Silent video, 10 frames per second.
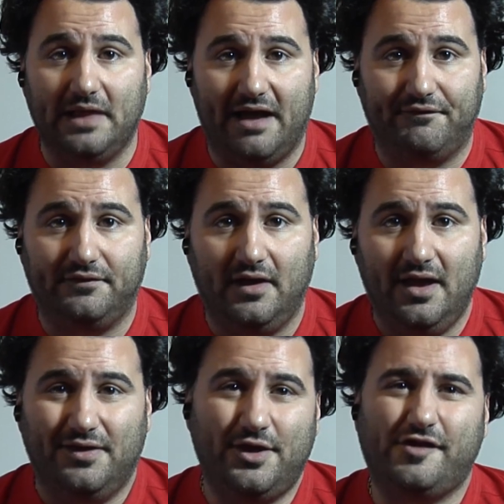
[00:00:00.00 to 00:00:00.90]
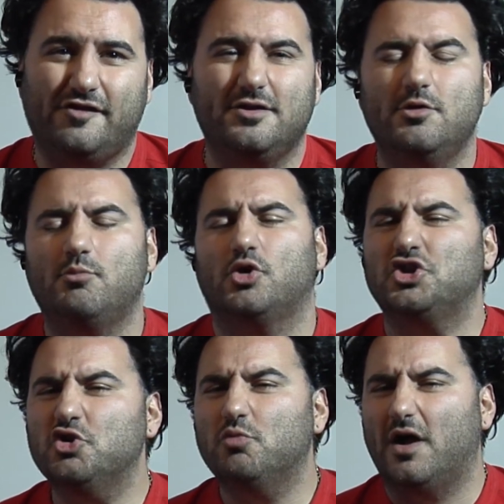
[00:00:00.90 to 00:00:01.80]
left. This is a little more
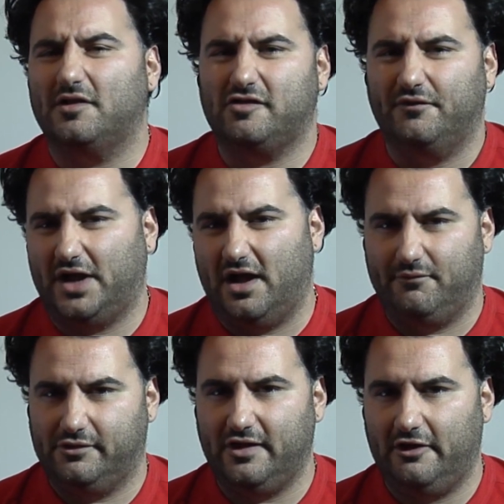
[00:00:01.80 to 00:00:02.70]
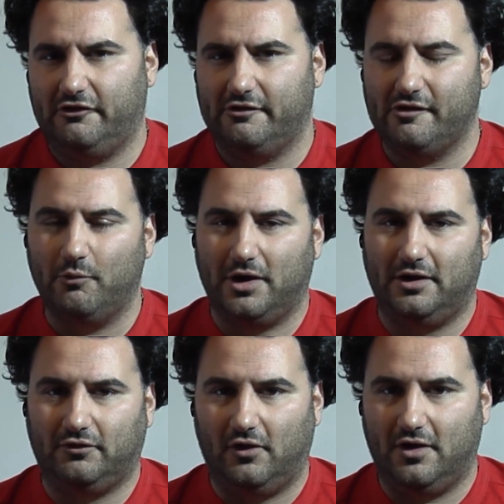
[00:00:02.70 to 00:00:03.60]
nuanced of a conversation. So we're
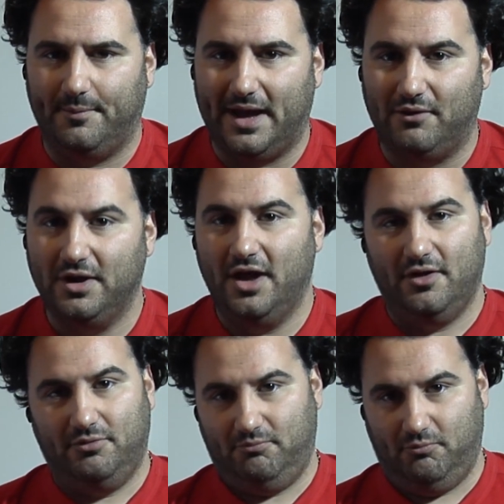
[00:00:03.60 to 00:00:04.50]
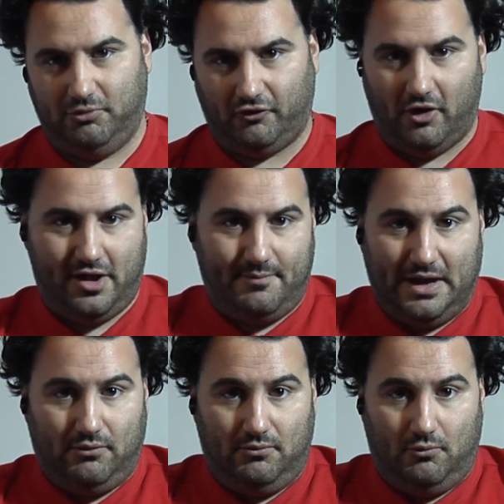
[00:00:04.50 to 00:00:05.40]
talking
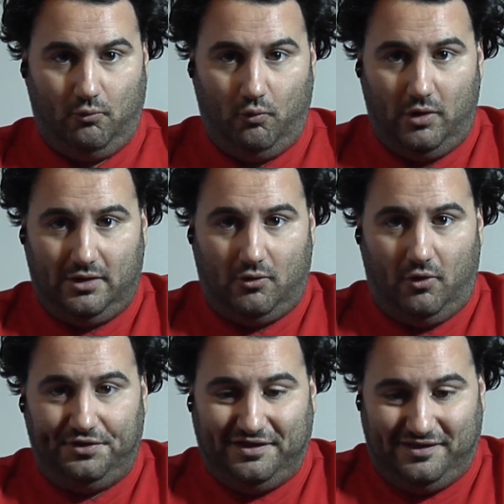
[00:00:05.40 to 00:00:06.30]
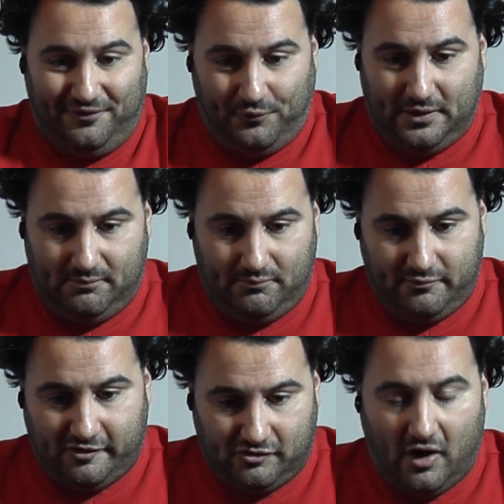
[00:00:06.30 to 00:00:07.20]
about what all the different
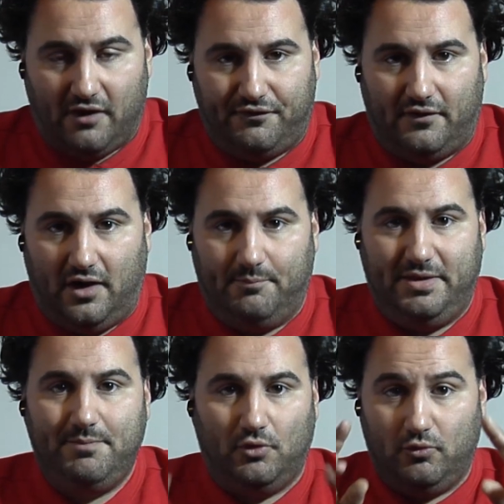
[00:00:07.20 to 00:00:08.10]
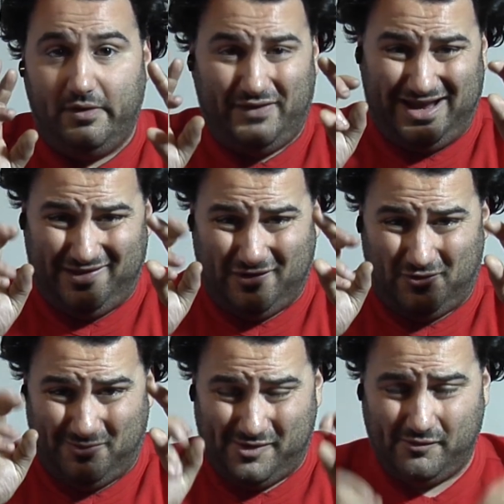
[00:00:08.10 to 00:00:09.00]
stuff on people who even consider
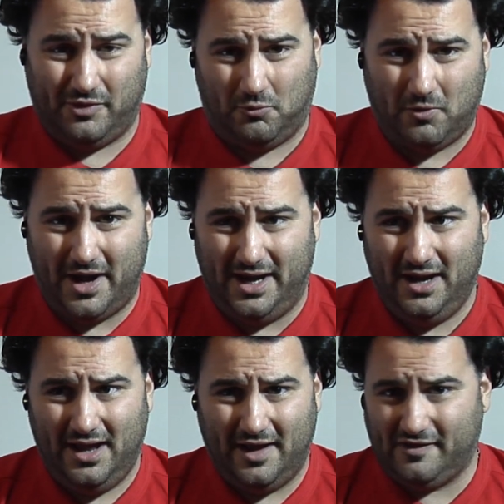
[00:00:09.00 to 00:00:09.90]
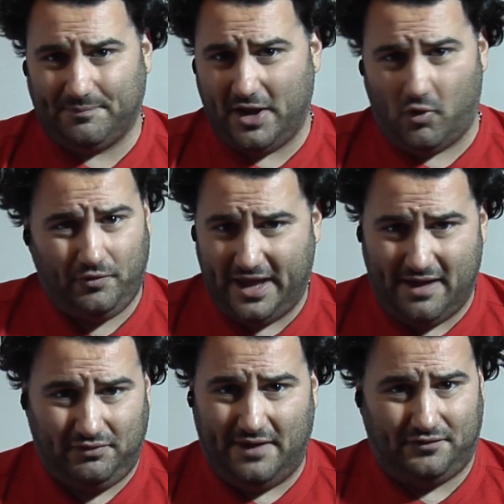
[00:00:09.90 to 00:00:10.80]
themselves the right, except they only
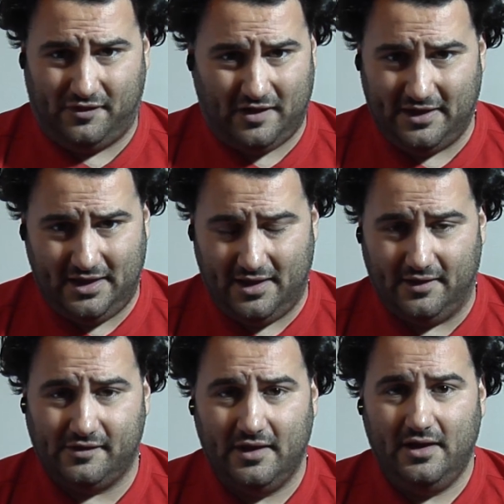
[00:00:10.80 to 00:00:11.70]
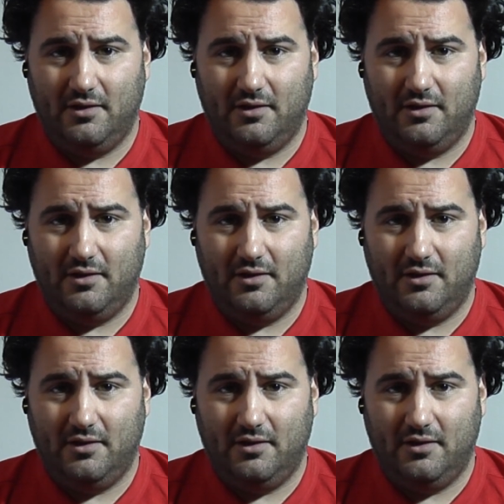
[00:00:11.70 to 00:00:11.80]
have leftist ideas.